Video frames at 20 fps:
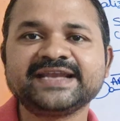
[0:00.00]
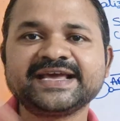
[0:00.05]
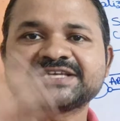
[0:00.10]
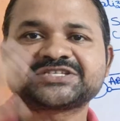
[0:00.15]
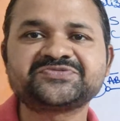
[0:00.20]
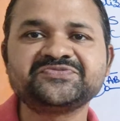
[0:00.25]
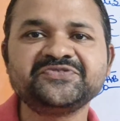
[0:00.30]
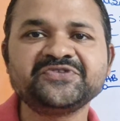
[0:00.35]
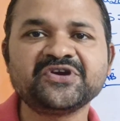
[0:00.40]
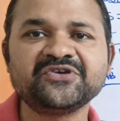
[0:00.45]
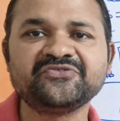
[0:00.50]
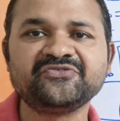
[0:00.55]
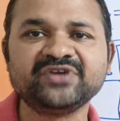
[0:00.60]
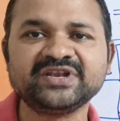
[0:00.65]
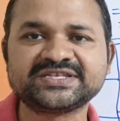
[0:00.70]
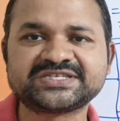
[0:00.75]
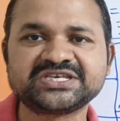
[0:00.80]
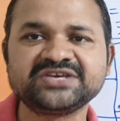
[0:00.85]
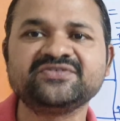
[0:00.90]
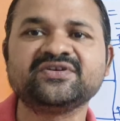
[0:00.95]
next video, we
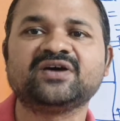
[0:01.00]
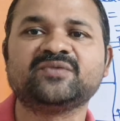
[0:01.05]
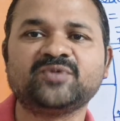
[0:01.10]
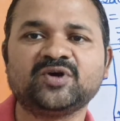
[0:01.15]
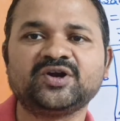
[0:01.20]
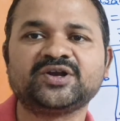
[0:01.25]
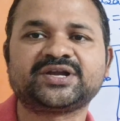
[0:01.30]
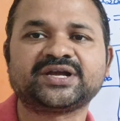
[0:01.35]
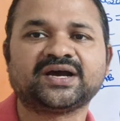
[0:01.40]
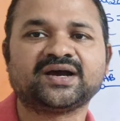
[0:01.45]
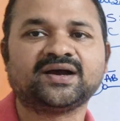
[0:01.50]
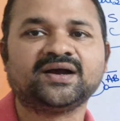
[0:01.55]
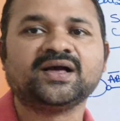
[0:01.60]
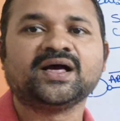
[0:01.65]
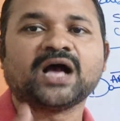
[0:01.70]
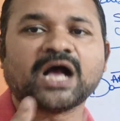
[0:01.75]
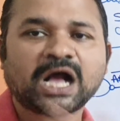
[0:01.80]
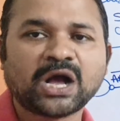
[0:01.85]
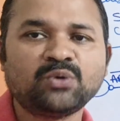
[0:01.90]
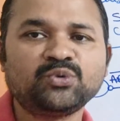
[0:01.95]
will see about uh,
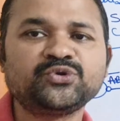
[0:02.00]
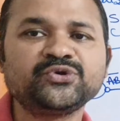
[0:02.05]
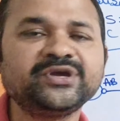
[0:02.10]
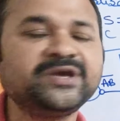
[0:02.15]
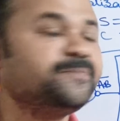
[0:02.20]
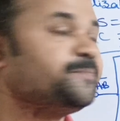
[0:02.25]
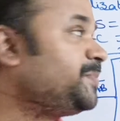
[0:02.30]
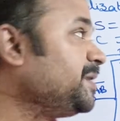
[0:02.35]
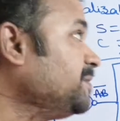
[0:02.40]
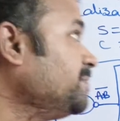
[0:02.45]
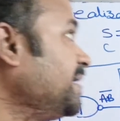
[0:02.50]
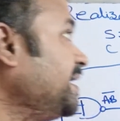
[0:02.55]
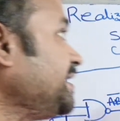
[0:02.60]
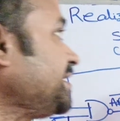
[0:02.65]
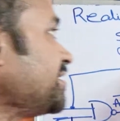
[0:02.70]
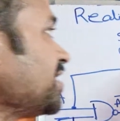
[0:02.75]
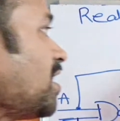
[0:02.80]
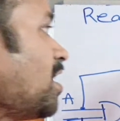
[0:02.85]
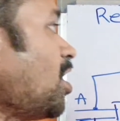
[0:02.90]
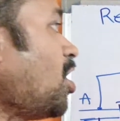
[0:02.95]
how to
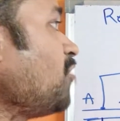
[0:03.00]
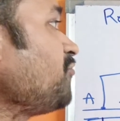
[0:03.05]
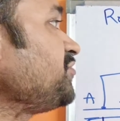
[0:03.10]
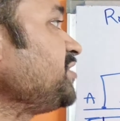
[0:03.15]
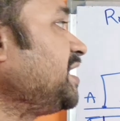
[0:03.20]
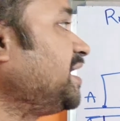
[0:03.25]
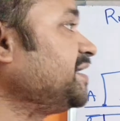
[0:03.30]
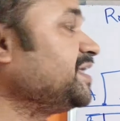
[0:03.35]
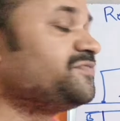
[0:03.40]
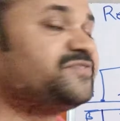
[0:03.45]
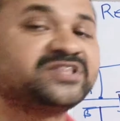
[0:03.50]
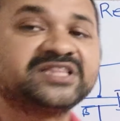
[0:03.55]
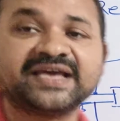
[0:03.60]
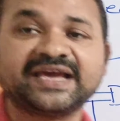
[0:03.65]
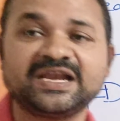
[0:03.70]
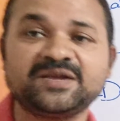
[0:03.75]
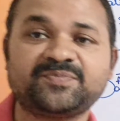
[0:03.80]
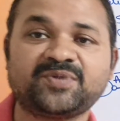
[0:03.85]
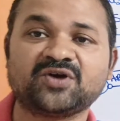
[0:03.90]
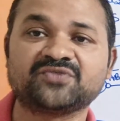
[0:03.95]
implement half adder with the
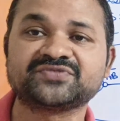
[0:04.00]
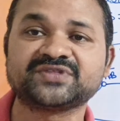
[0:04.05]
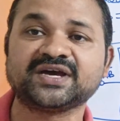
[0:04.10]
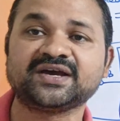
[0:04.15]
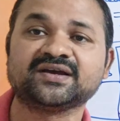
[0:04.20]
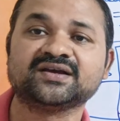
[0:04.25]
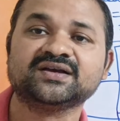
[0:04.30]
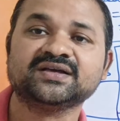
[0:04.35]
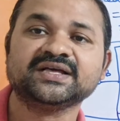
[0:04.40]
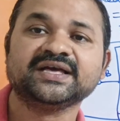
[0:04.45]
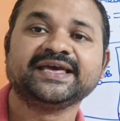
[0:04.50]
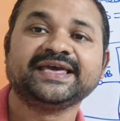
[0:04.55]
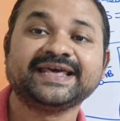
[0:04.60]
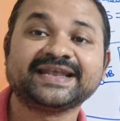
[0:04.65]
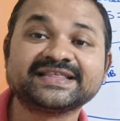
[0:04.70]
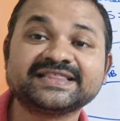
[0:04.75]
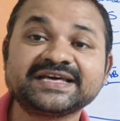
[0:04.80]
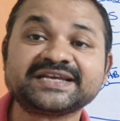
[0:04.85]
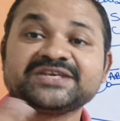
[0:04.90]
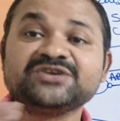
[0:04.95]
help of the another